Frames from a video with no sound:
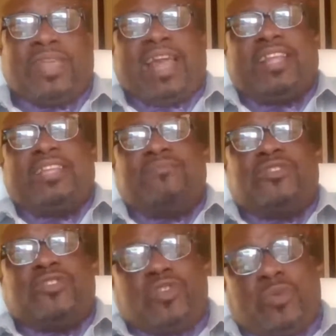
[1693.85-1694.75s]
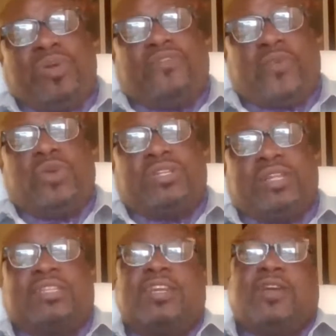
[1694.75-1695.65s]
That is some stupid
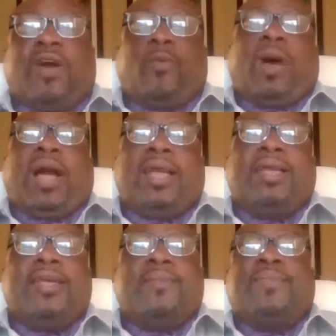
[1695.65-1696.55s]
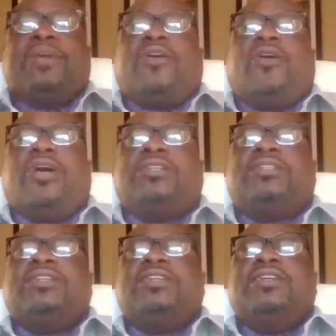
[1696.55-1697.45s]
foolishness. Why?
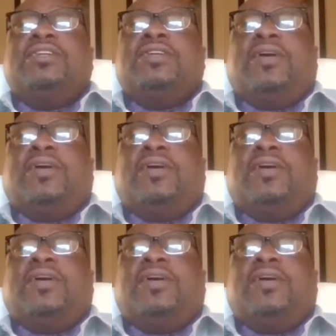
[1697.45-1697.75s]
Because,